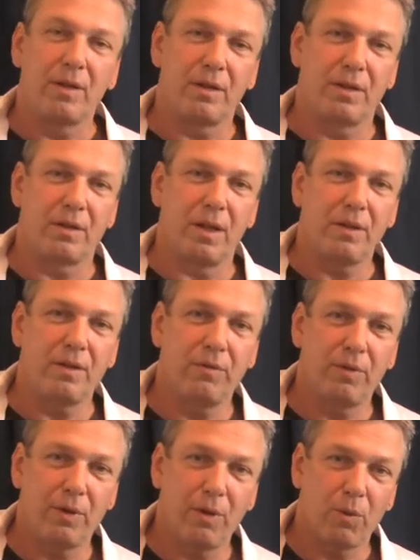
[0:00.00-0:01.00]
This is lesson
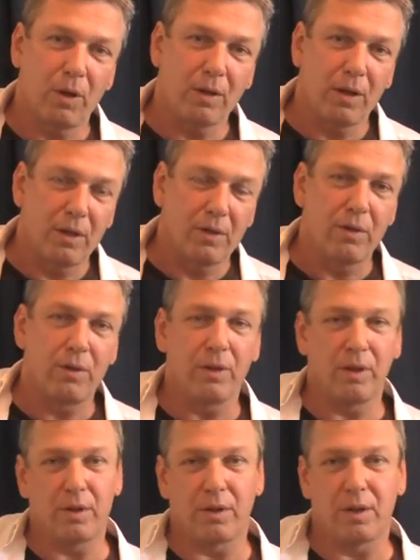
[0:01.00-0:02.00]
41,
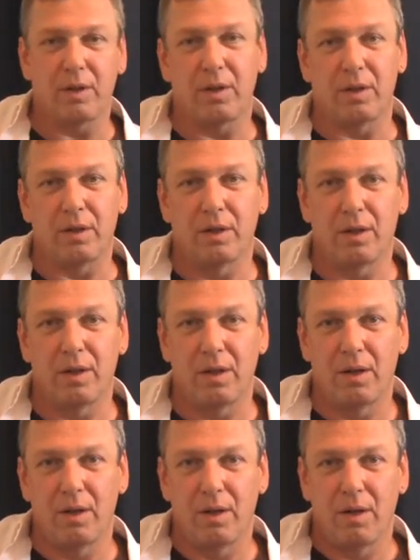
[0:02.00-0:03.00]
tuning your guitar,
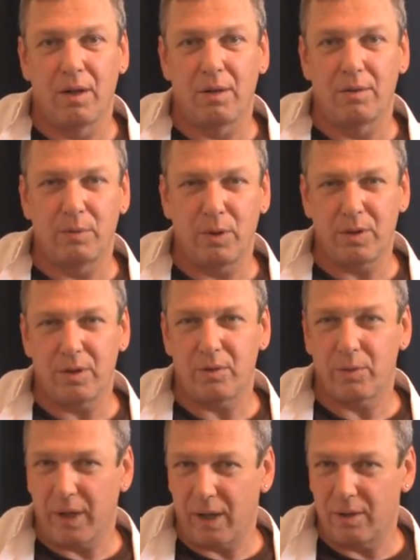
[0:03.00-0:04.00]
which
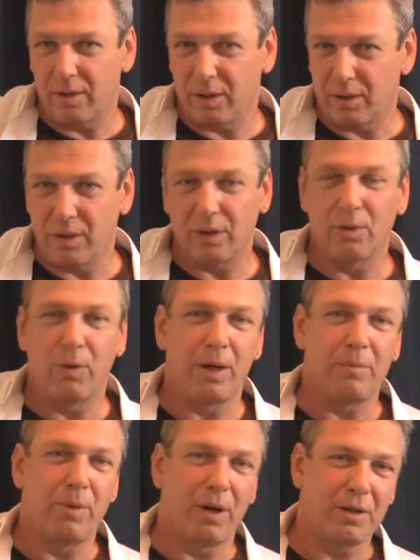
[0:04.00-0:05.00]
in reality is not
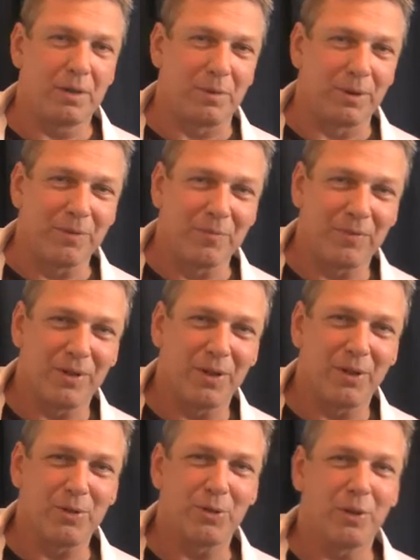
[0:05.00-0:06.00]
quite possible.
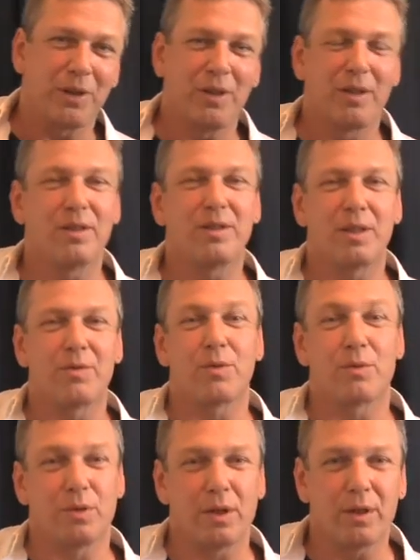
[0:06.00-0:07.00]
There is no guitar that's ever
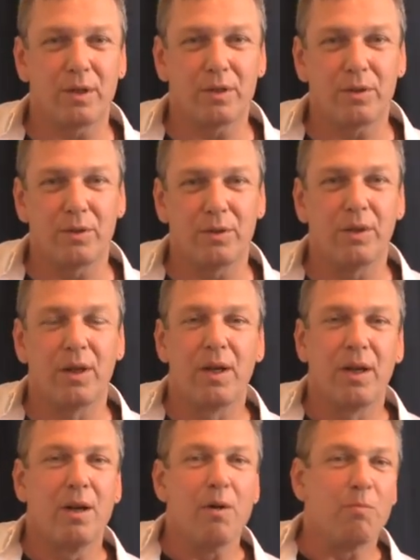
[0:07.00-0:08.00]
really in tune,
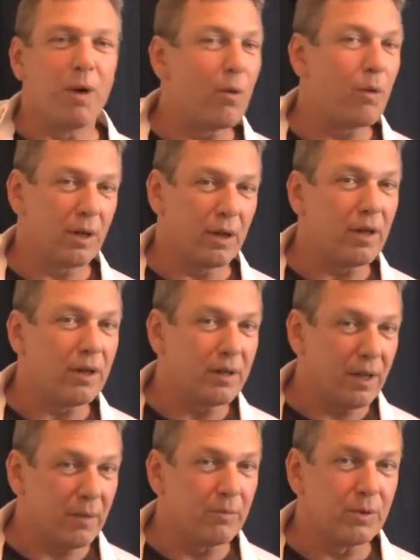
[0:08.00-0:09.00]
but we're going to
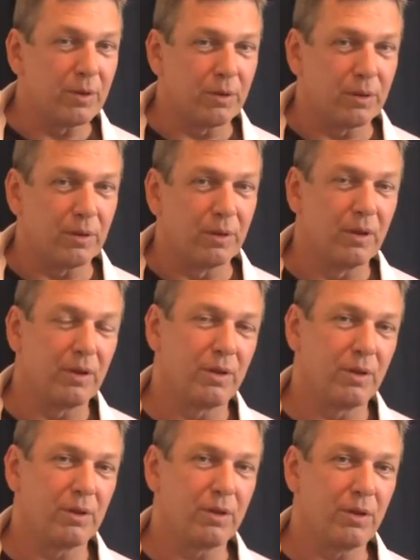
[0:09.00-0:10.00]
attempt to
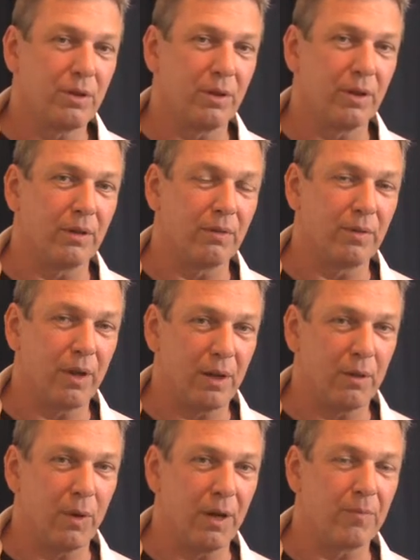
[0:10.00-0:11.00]
tune it
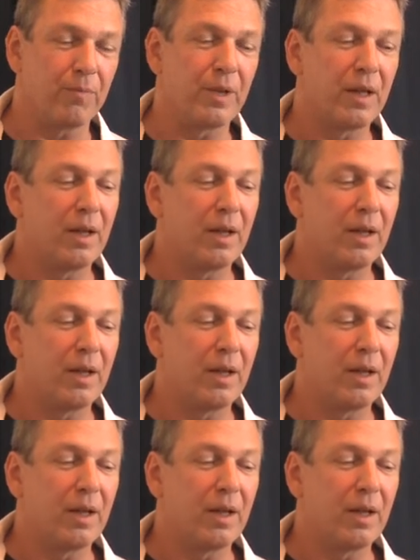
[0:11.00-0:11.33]
very well.